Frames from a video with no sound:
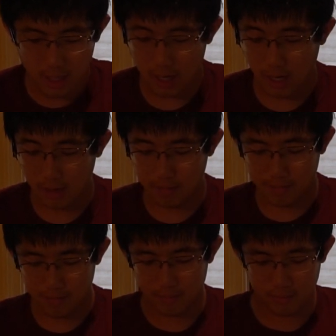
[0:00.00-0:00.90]

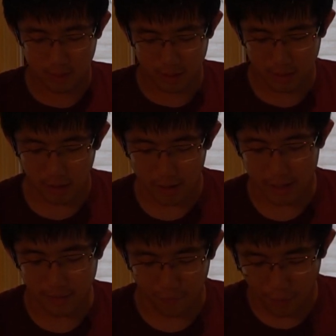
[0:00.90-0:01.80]
And
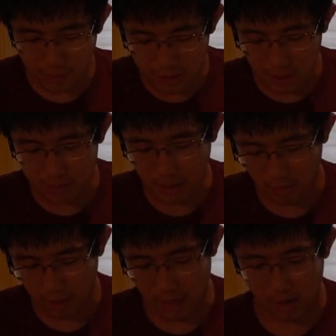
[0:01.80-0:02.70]
then the phone just comes
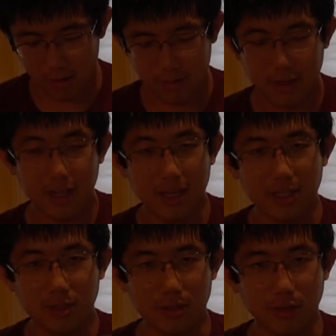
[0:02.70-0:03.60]
out right here.
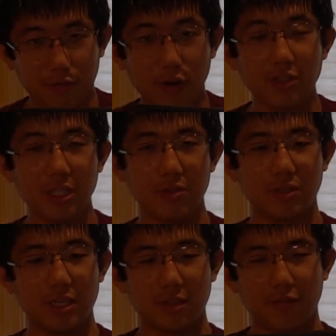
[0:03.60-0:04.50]
So it's the first thing you
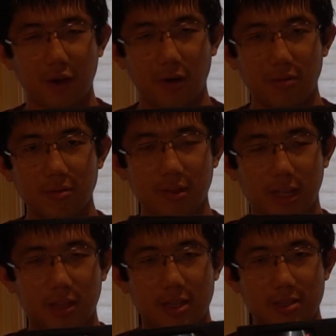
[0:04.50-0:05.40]
see is the phone,
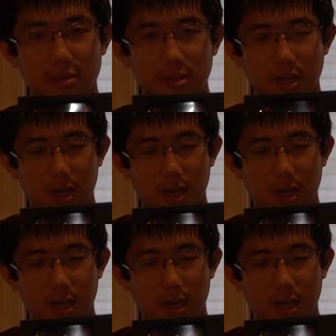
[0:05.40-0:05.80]
like this.